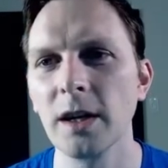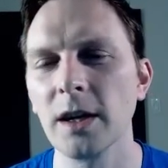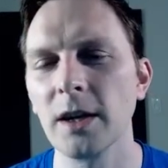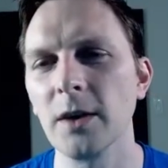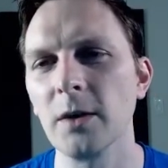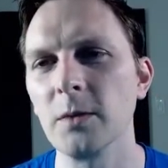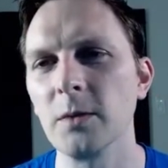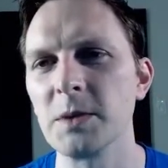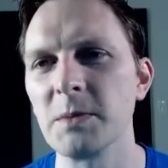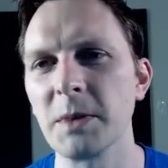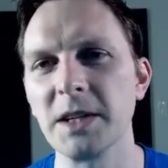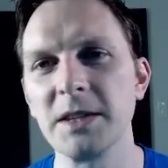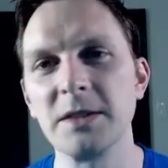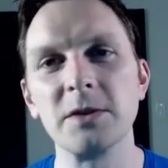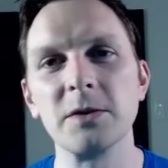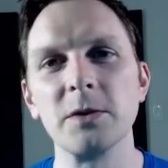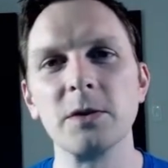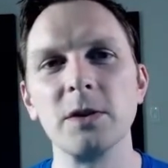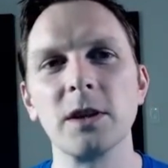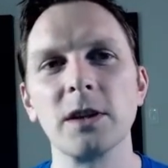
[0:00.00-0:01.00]
It was made
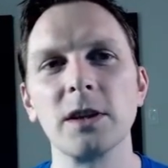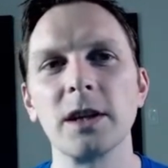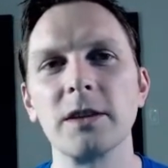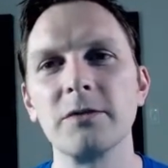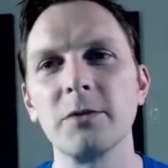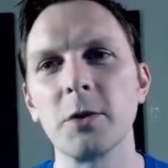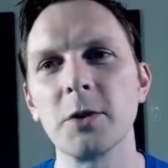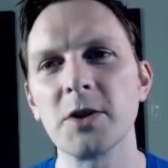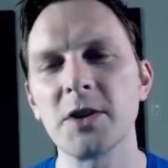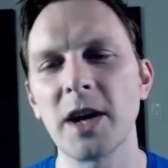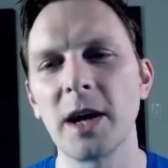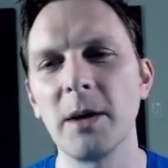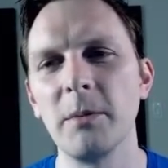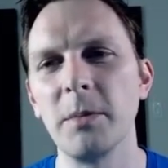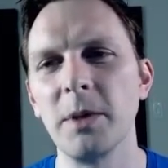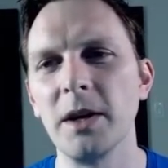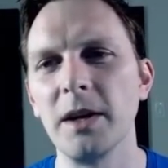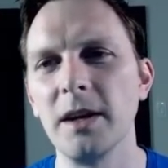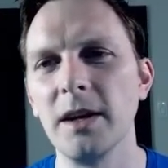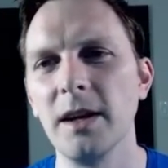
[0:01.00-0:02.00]
to look like Fortran,
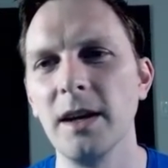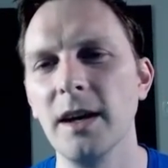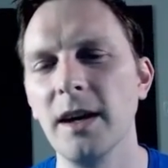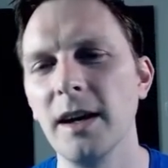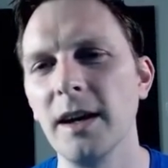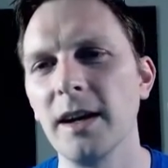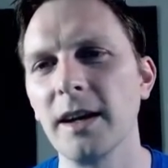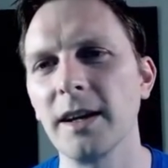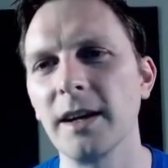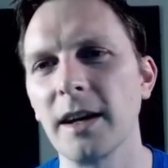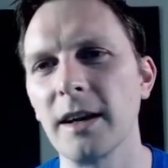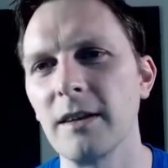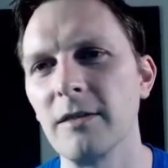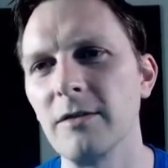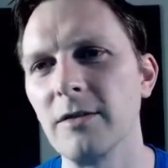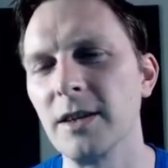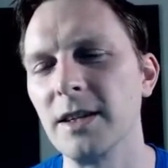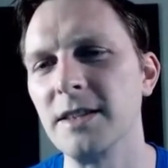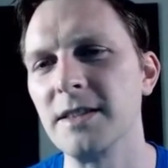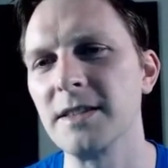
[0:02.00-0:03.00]
but kind
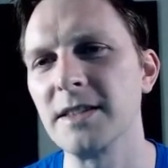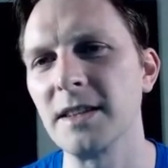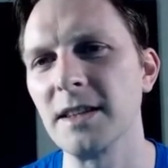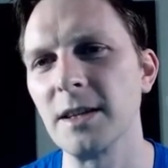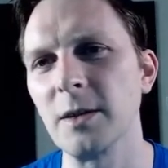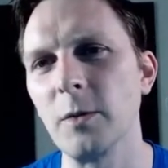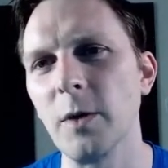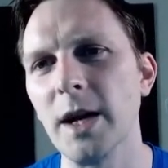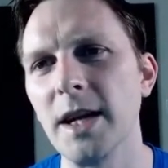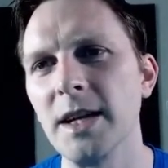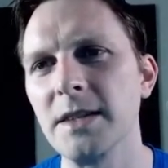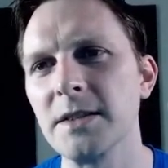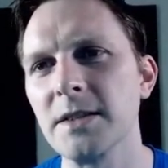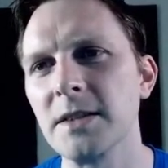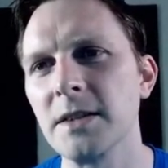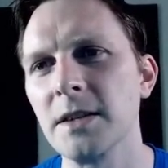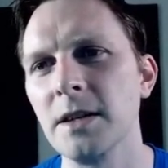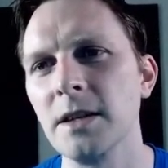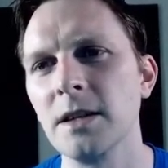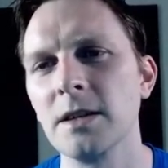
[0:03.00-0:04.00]
of in silly ways.
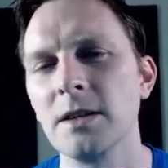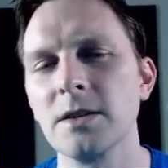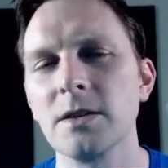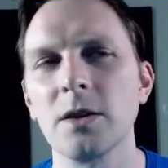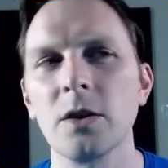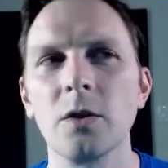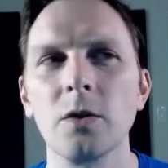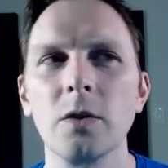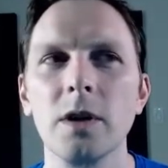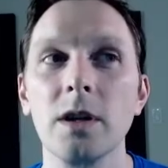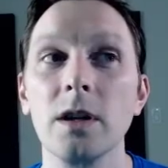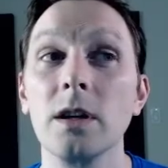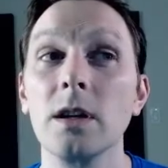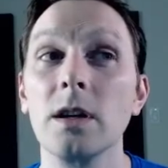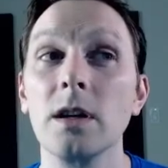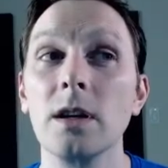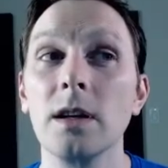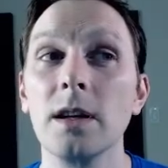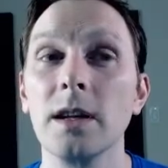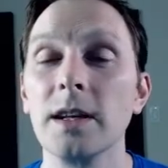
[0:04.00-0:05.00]
So
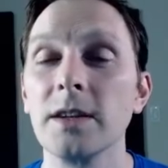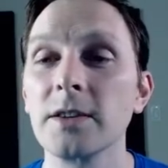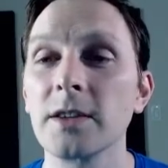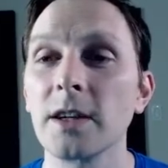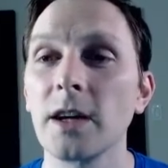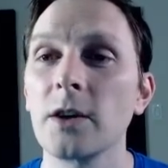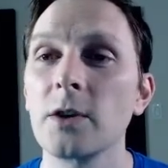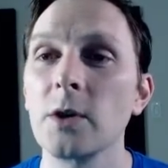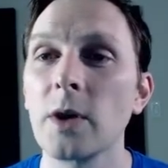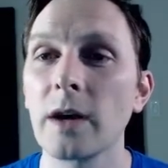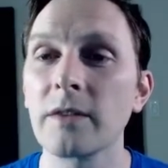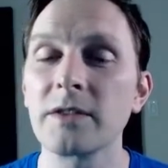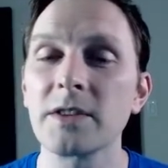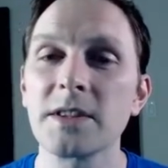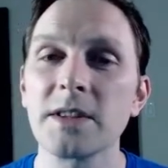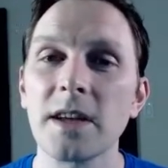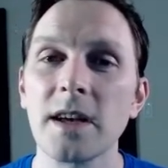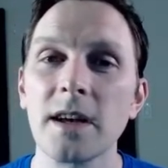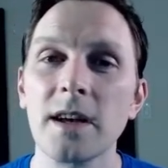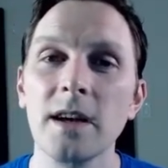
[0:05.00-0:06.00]
in Intercal, you have to
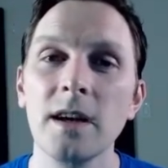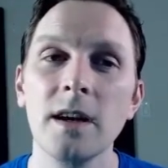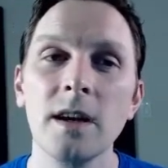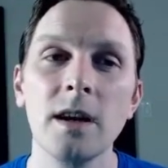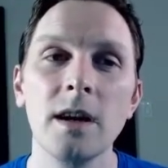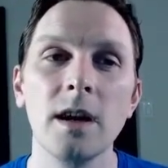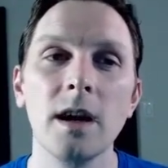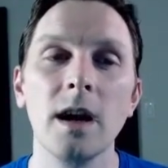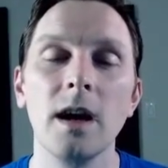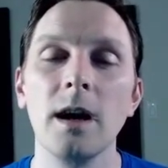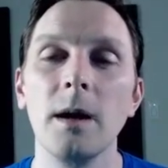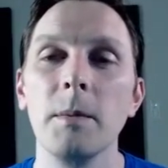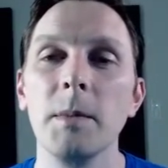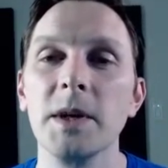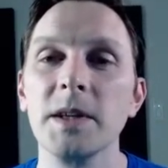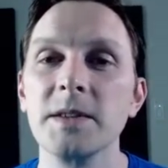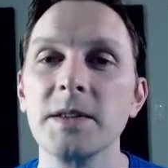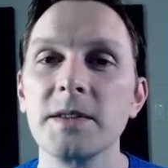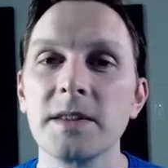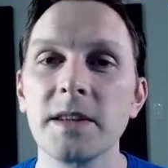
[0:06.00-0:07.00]
say,
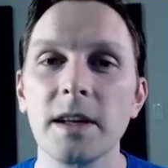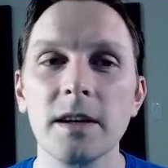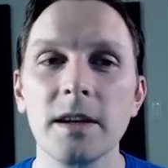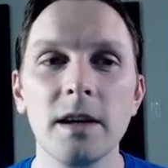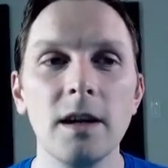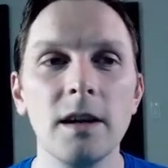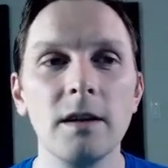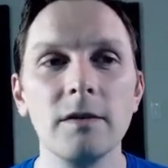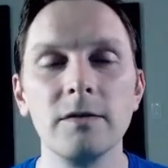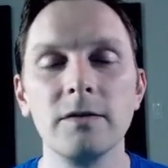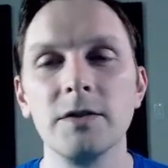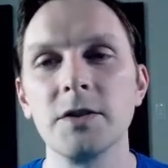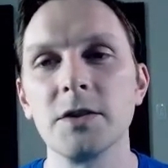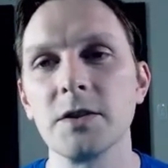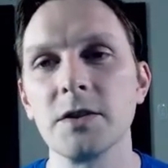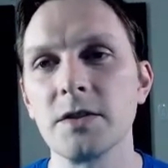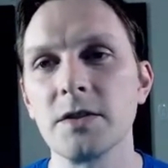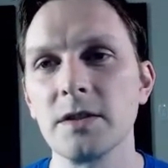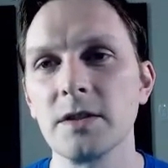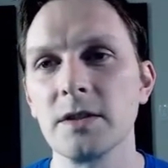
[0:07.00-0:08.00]
instead of
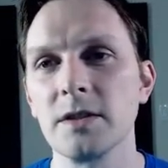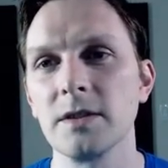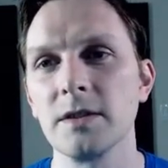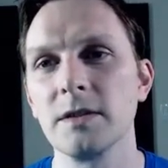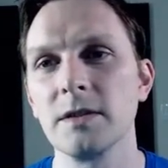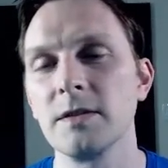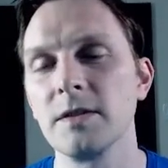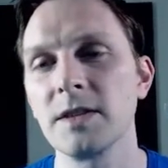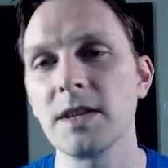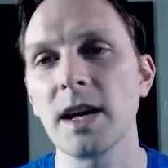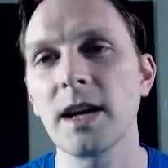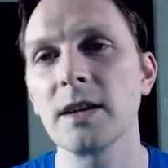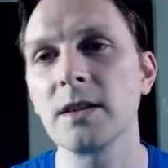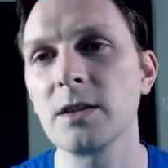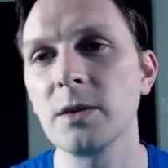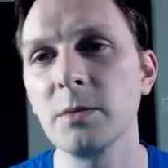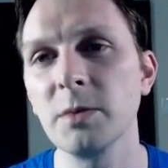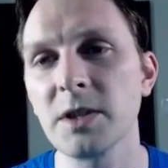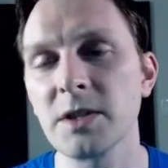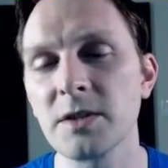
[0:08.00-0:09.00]
just saying
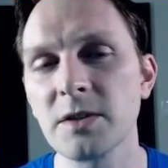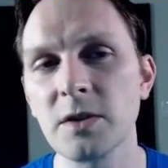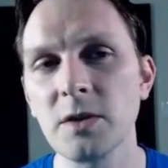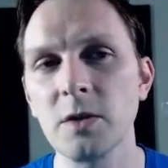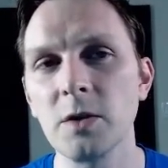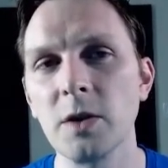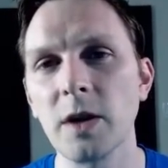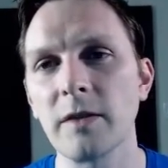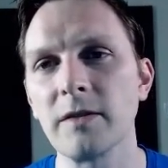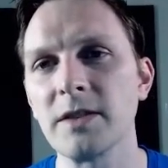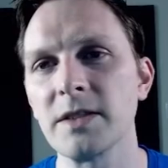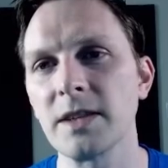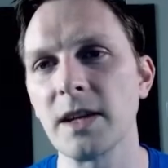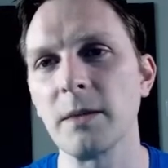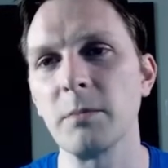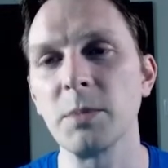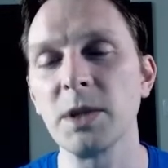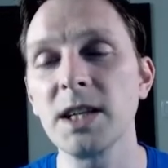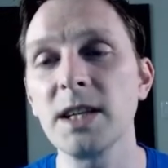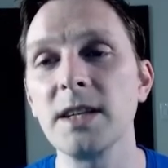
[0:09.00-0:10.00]
2 + 2, you have to say,
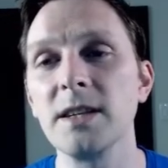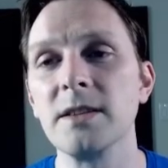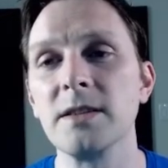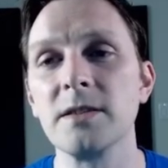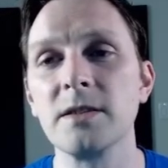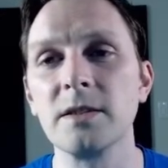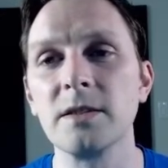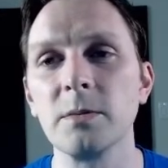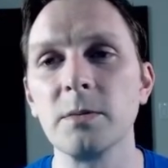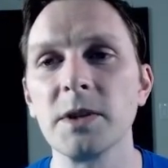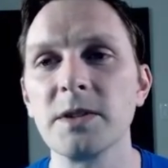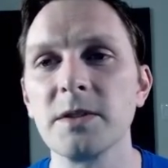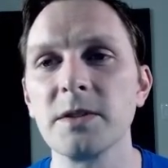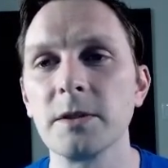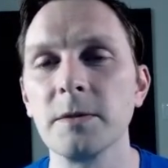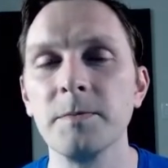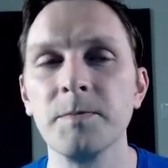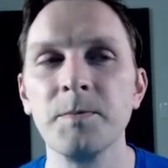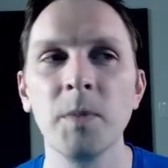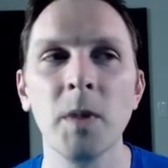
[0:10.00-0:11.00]
please, 2 + 2.